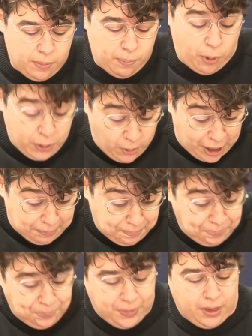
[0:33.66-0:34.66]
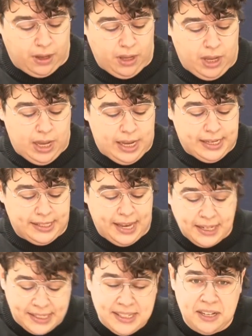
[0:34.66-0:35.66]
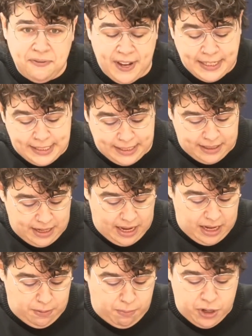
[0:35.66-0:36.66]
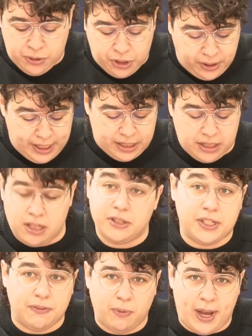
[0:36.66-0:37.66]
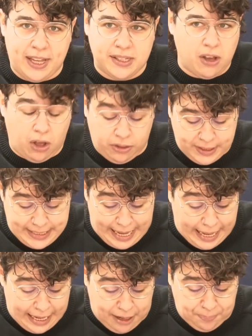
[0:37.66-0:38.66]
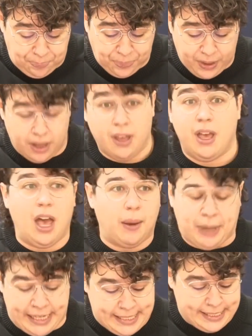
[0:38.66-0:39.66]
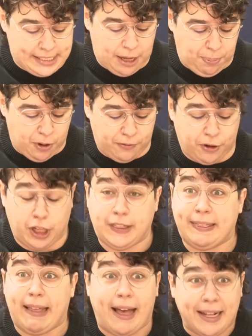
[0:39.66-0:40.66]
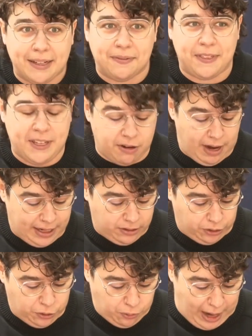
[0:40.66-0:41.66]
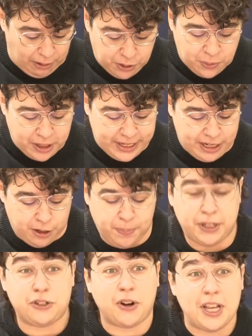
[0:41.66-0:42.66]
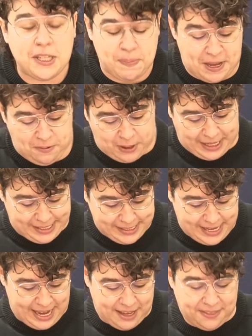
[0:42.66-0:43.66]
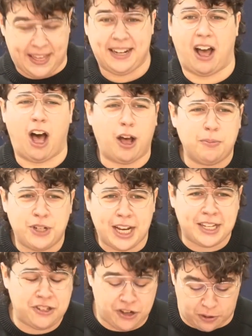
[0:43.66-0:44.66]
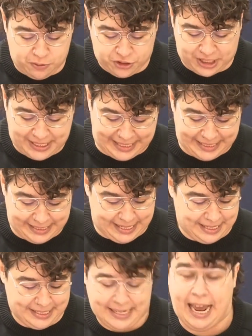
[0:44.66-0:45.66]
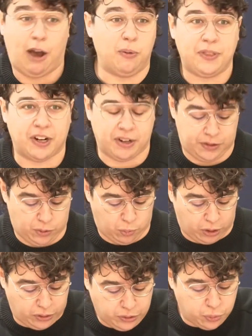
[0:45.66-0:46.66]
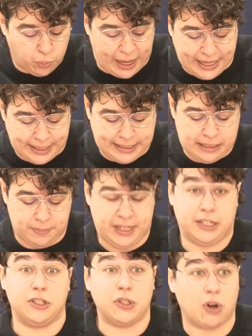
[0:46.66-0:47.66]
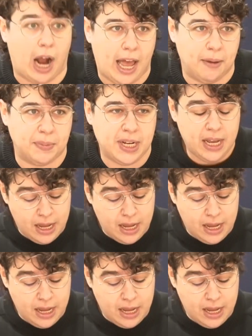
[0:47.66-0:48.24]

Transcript: Point one sex is invented in mutually exclusive ways all the time. I'm going to skip over a lot of theoretical groundwork here, but trust me when I say that objects don't just exist out there in the world waiting to be described.